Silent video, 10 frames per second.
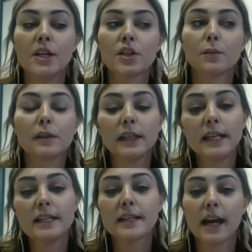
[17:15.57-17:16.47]
So
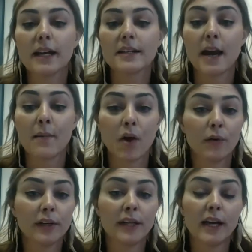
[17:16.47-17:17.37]
please, guys,
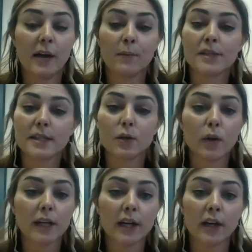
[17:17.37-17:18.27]
I'm still
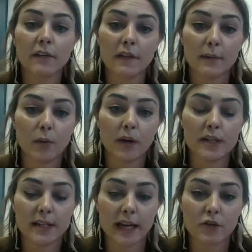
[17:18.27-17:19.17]
working on February
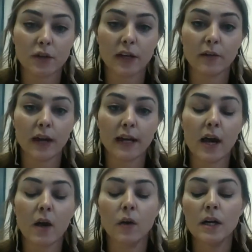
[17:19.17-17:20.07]
scheduling right
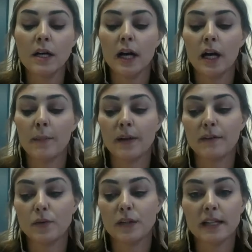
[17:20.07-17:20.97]
now. But if
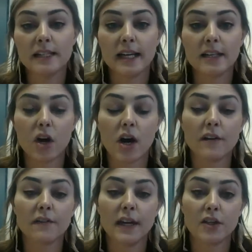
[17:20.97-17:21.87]
you need dates
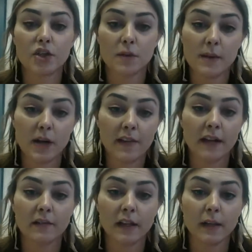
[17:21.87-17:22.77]
off, it should be on
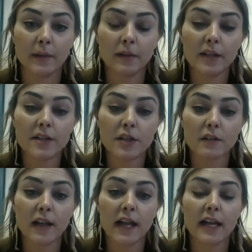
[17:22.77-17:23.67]
that availability
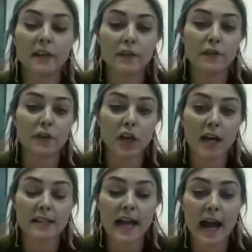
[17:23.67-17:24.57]
survey. And if you
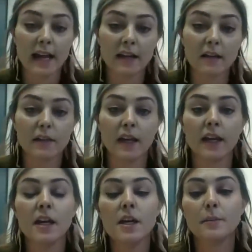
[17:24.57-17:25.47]
forgot to add
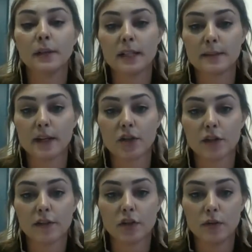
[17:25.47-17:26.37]
anything, please make
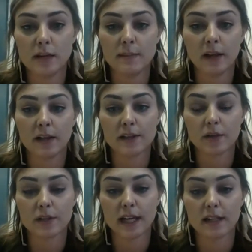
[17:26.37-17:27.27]
sure that you email us
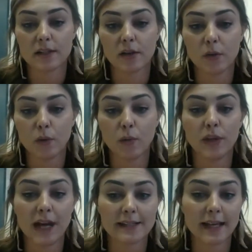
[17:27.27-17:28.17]
those dates so that we
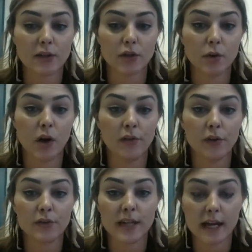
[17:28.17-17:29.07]
will not schedule you on
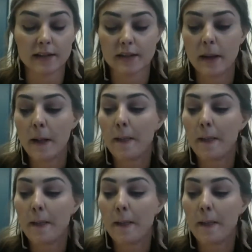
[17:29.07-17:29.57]
those days.